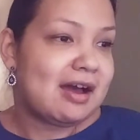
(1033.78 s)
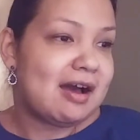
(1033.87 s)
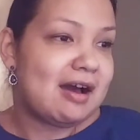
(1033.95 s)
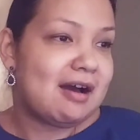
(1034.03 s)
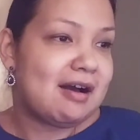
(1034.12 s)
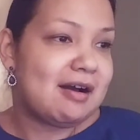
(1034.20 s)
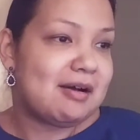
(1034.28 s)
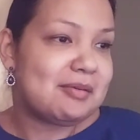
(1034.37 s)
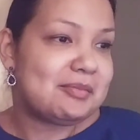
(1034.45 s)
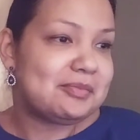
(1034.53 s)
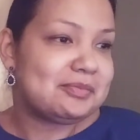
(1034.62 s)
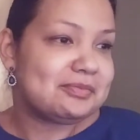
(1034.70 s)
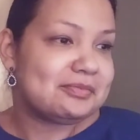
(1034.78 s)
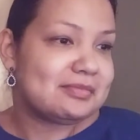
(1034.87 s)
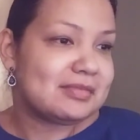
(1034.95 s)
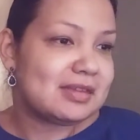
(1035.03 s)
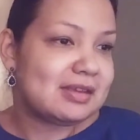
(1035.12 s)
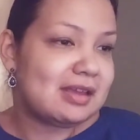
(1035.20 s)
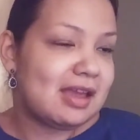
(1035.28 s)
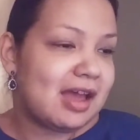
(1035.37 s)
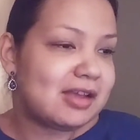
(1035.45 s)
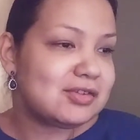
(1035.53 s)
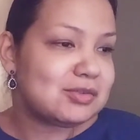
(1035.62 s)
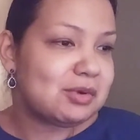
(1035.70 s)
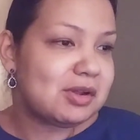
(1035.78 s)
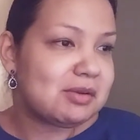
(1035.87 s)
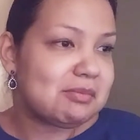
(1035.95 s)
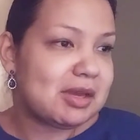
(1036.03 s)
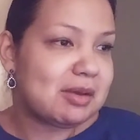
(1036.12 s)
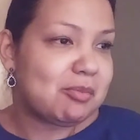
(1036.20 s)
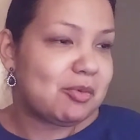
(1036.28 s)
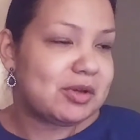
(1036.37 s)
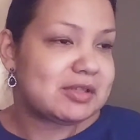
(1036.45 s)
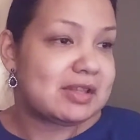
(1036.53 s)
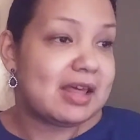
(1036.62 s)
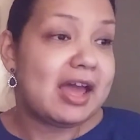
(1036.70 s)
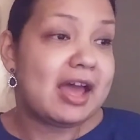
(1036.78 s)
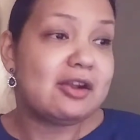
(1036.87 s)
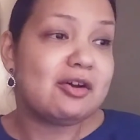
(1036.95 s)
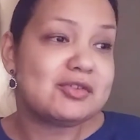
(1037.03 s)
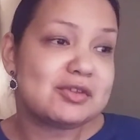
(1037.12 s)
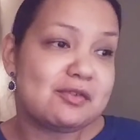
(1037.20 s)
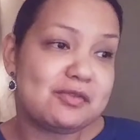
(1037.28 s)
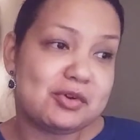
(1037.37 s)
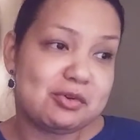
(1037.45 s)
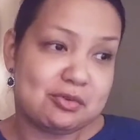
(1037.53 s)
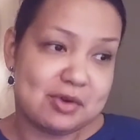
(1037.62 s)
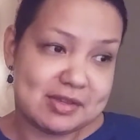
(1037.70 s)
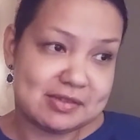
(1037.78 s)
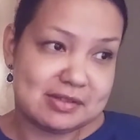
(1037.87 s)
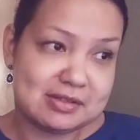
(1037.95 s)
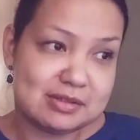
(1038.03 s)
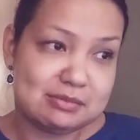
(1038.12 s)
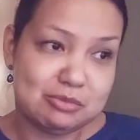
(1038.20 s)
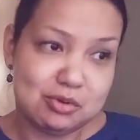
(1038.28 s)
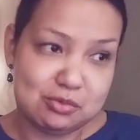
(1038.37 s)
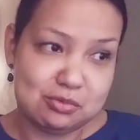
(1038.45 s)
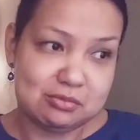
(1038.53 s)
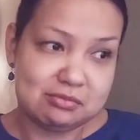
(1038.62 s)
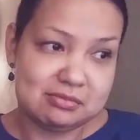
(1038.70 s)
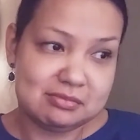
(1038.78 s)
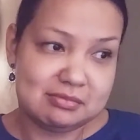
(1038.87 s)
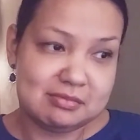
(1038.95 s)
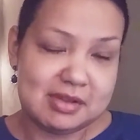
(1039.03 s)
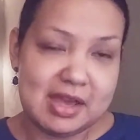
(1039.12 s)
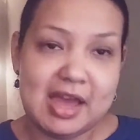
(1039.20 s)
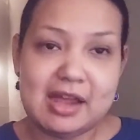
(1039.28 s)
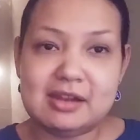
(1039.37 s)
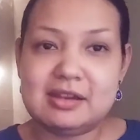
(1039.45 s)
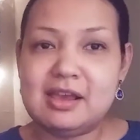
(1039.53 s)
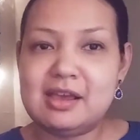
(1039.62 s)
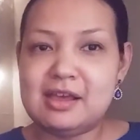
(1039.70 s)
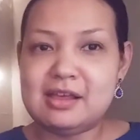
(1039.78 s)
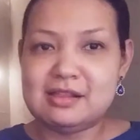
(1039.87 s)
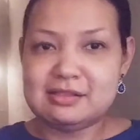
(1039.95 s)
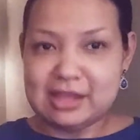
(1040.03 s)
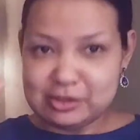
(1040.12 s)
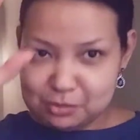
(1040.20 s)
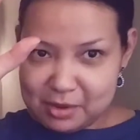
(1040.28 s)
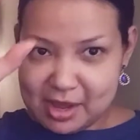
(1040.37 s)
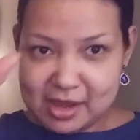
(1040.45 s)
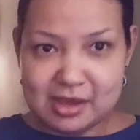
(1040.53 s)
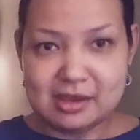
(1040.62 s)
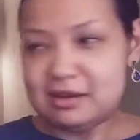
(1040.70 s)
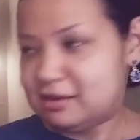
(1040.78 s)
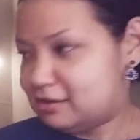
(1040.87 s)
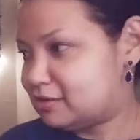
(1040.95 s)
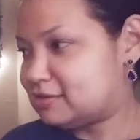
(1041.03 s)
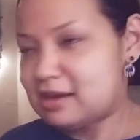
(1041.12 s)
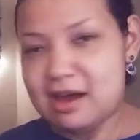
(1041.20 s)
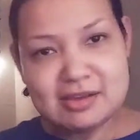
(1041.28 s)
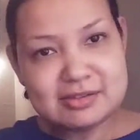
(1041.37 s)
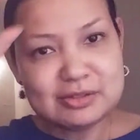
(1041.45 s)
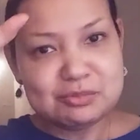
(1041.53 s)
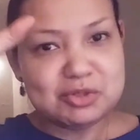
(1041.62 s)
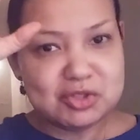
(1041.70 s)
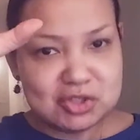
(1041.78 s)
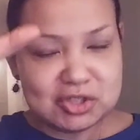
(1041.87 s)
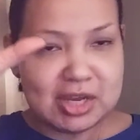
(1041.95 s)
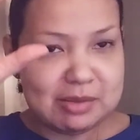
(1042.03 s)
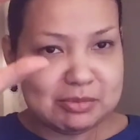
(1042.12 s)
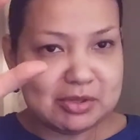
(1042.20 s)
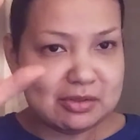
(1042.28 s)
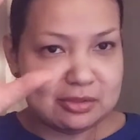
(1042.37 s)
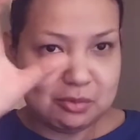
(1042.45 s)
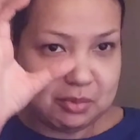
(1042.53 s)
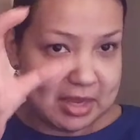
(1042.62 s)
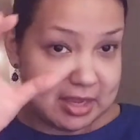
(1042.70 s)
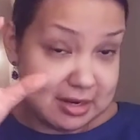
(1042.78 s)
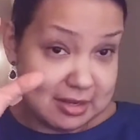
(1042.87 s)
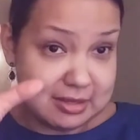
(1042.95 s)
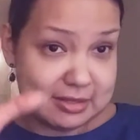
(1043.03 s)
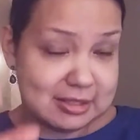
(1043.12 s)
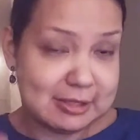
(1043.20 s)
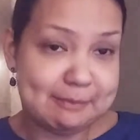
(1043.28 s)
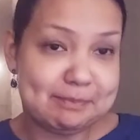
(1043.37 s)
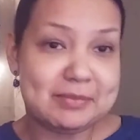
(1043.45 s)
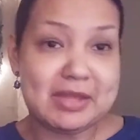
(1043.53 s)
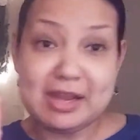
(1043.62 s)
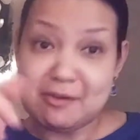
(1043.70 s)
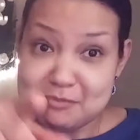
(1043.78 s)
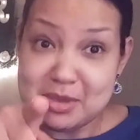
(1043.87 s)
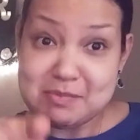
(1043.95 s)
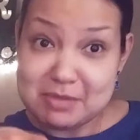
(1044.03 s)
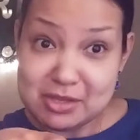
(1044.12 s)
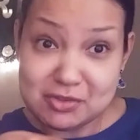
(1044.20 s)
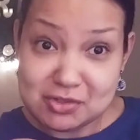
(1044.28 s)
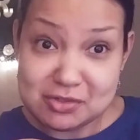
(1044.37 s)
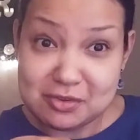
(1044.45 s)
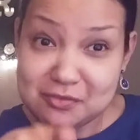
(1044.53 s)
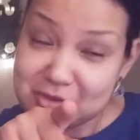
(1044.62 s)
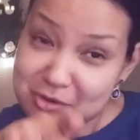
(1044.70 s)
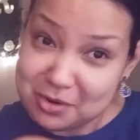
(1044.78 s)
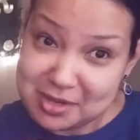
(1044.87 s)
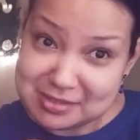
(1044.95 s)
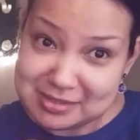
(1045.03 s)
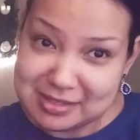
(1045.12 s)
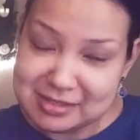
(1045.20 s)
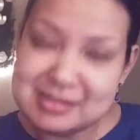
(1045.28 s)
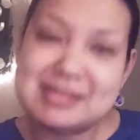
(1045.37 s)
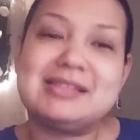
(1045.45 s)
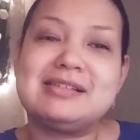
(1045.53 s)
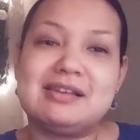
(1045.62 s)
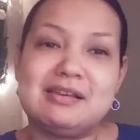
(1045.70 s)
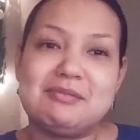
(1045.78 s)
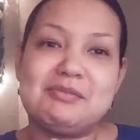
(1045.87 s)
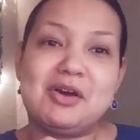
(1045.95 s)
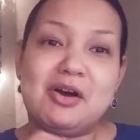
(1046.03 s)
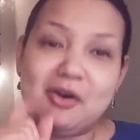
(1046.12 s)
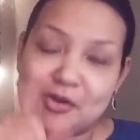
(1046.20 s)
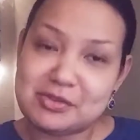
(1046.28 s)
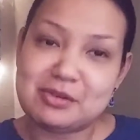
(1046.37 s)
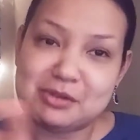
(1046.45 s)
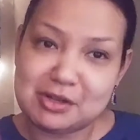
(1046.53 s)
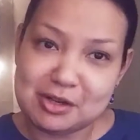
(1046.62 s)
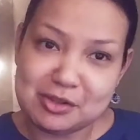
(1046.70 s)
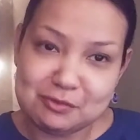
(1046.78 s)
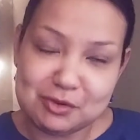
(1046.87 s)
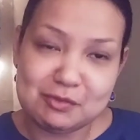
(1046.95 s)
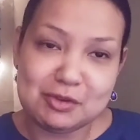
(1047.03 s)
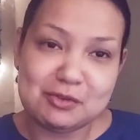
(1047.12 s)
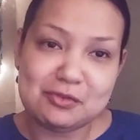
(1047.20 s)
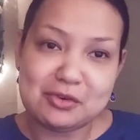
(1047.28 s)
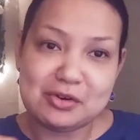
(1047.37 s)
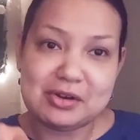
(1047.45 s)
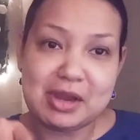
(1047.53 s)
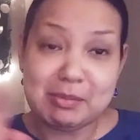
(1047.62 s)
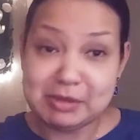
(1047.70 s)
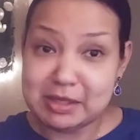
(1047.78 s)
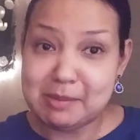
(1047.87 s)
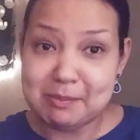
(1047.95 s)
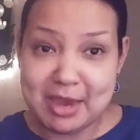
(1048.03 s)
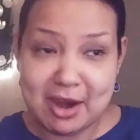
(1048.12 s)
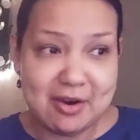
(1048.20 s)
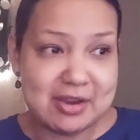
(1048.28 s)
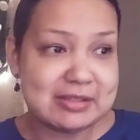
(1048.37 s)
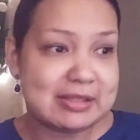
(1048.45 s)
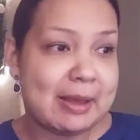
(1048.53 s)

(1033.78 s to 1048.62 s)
Um, I just wanted to make a point to that, and also of the crescent moon. And that's why in his costume is shaped the way it is. And I've made mention of the crescent, and also in another review for Emily in Paris,